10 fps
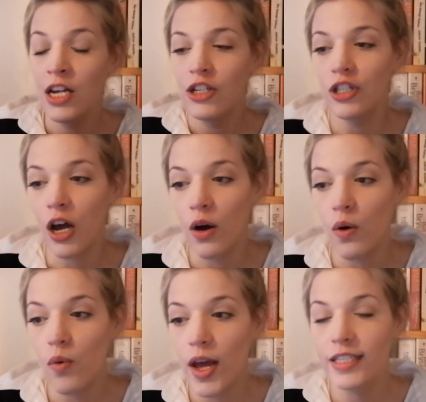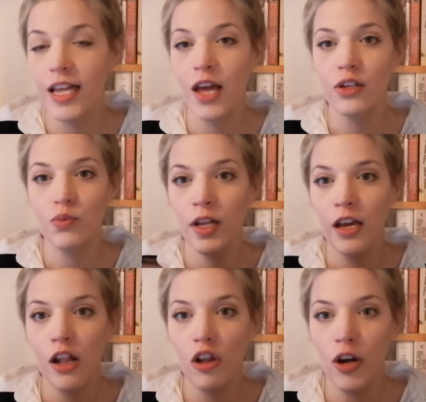so it's it's
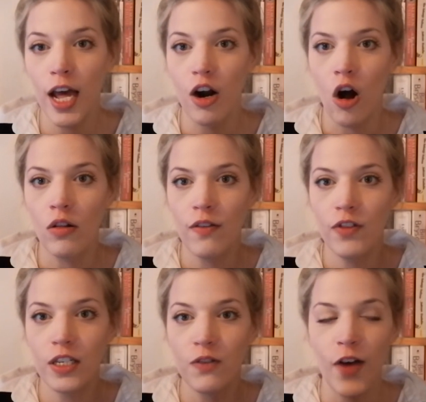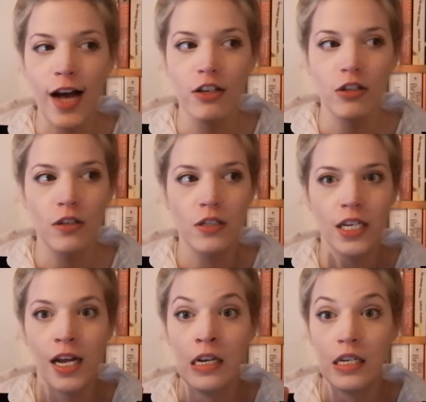really a look at all of these factors
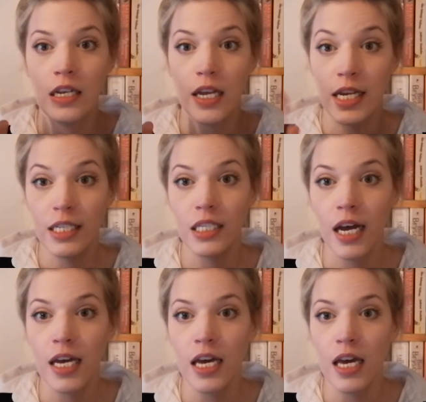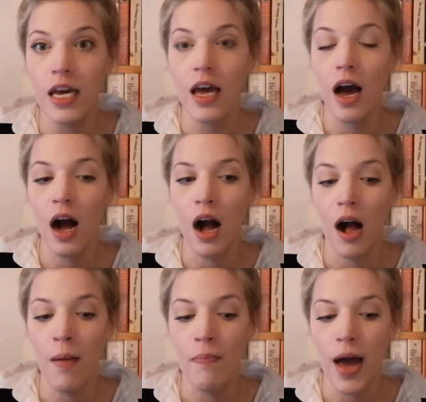and his psyche
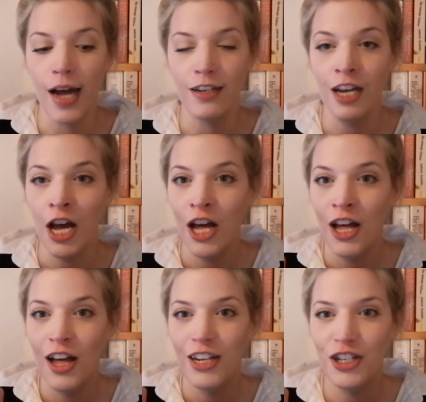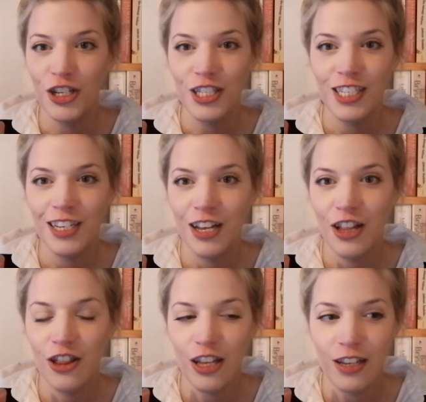um, and just
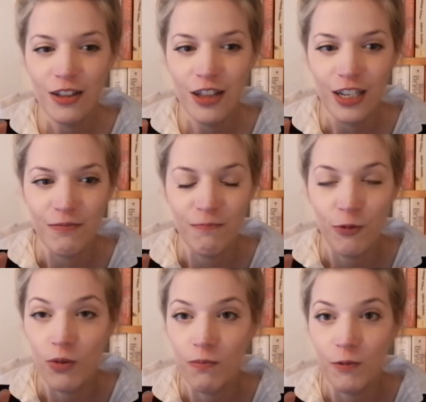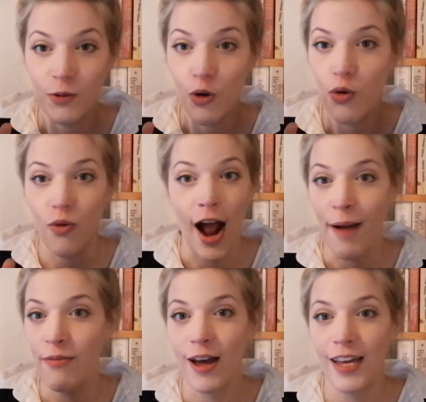the the
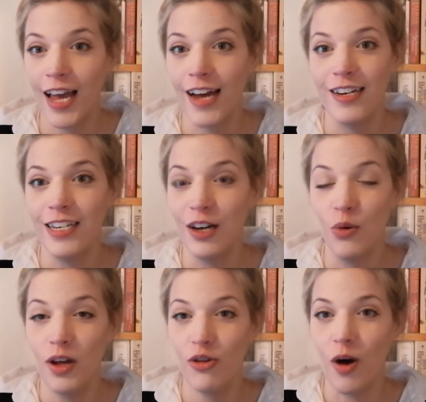crap that he had to deal with